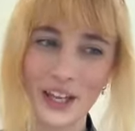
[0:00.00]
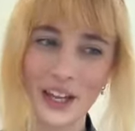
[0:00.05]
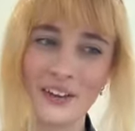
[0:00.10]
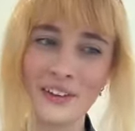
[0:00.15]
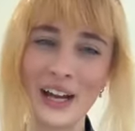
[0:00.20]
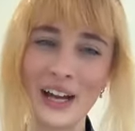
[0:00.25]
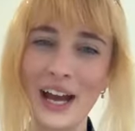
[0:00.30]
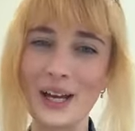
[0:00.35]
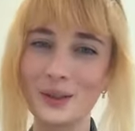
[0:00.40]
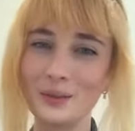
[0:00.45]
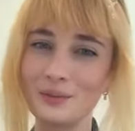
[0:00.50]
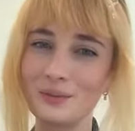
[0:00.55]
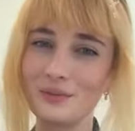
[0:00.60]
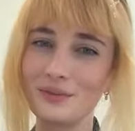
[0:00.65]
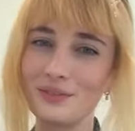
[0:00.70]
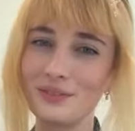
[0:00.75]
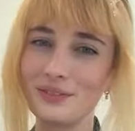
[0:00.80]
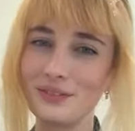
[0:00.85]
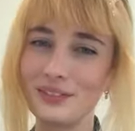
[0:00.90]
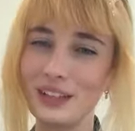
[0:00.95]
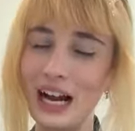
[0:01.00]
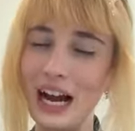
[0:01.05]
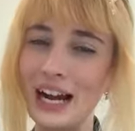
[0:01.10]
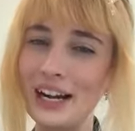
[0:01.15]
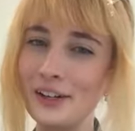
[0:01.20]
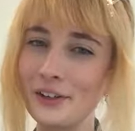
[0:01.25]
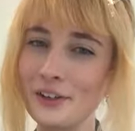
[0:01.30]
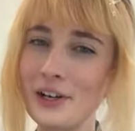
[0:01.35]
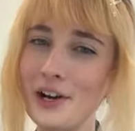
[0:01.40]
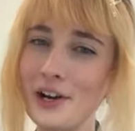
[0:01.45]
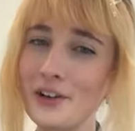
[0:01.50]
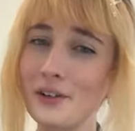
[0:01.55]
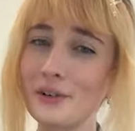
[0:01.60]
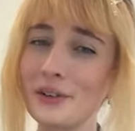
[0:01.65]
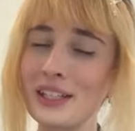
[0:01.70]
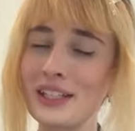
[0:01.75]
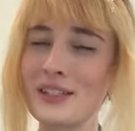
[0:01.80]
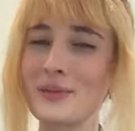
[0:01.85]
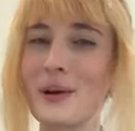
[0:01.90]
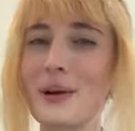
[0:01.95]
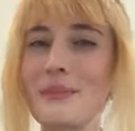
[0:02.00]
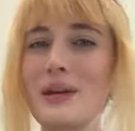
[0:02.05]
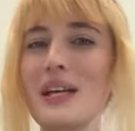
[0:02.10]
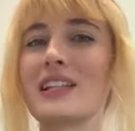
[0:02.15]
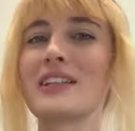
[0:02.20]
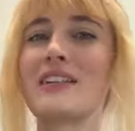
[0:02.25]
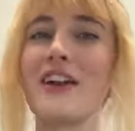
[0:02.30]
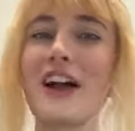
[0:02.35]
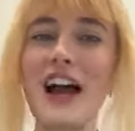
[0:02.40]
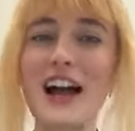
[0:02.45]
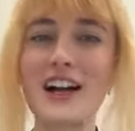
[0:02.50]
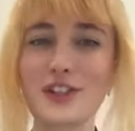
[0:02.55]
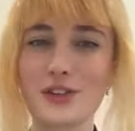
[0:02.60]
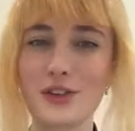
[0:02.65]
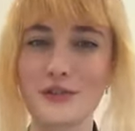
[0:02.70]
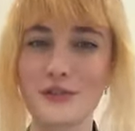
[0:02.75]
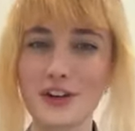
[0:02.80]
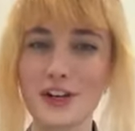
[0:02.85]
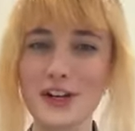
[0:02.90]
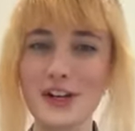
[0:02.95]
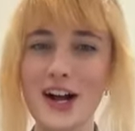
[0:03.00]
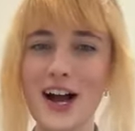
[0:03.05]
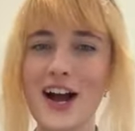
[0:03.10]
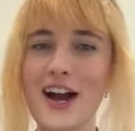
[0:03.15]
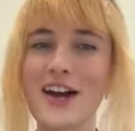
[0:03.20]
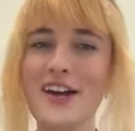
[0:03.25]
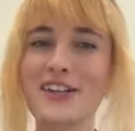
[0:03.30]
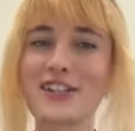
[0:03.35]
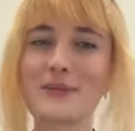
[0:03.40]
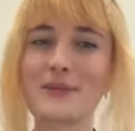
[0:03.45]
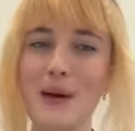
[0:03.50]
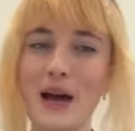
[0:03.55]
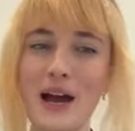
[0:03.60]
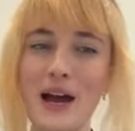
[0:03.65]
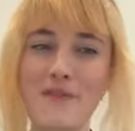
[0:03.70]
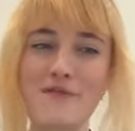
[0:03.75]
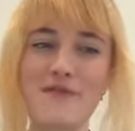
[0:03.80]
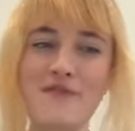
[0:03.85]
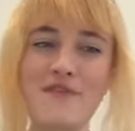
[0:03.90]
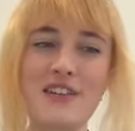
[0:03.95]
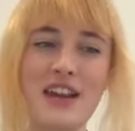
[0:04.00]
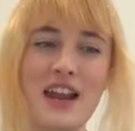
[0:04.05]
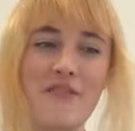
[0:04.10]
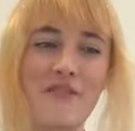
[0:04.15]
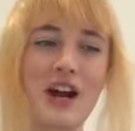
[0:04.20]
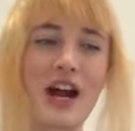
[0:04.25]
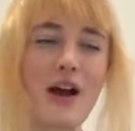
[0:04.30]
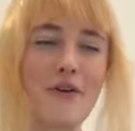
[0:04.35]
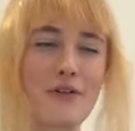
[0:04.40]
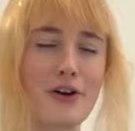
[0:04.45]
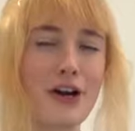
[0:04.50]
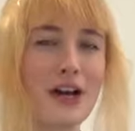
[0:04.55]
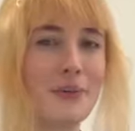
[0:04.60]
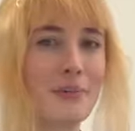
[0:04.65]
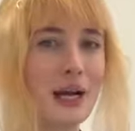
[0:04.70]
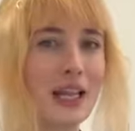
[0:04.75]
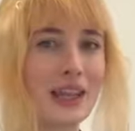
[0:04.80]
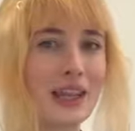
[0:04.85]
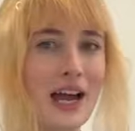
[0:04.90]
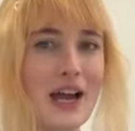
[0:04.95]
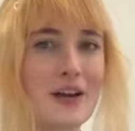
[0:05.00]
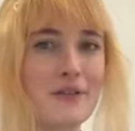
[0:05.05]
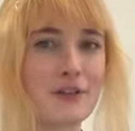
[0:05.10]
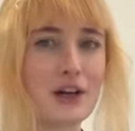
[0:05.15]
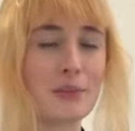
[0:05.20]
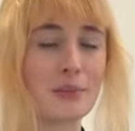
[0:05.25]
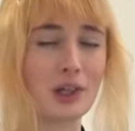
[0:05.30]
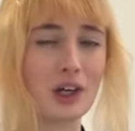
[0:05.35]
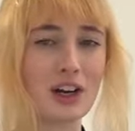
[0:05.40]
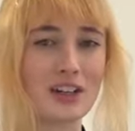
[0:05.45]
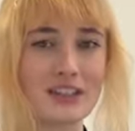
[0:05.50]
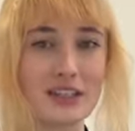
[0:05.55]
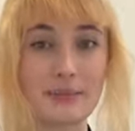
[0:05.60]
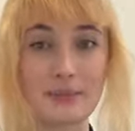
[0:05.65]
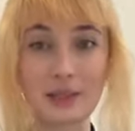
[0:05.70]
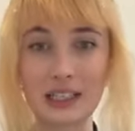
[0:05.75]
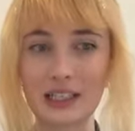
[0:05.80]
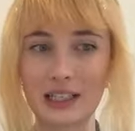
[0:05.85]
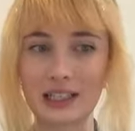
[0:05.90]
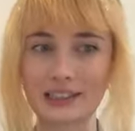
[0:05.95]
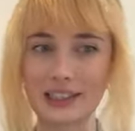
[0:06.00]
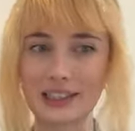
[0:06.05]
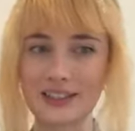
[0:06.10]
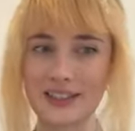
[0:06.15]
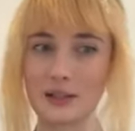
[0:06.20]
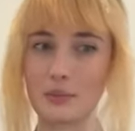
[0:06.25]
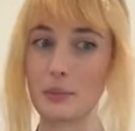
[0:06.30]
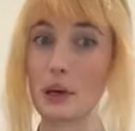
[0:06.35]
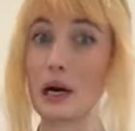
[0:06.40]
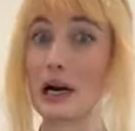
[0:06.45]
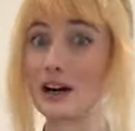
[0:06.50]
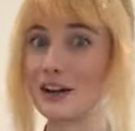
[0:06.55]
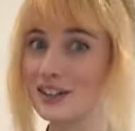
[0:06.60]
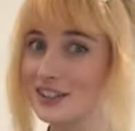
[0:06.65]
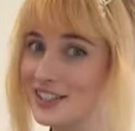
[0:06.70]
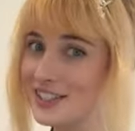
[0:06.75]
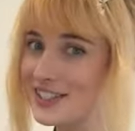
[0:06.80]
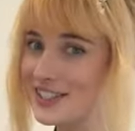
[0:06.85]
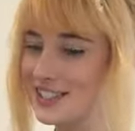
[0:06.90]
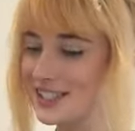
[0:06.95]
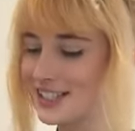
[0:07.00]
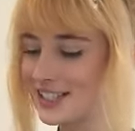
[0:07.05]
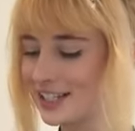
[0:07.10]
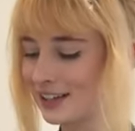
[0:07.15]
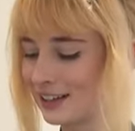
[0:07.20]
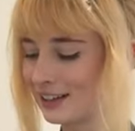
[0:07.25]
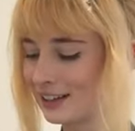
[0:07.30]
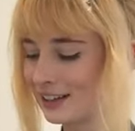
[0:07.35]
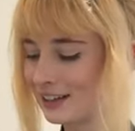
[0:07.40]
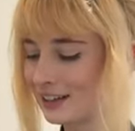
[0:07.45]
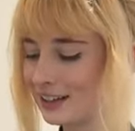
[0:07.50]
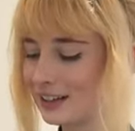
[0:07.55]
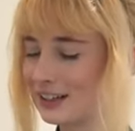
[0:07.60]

Okay. I don't know, this might be a little extra for you guys, but I've never ever in my life come across something like this in person.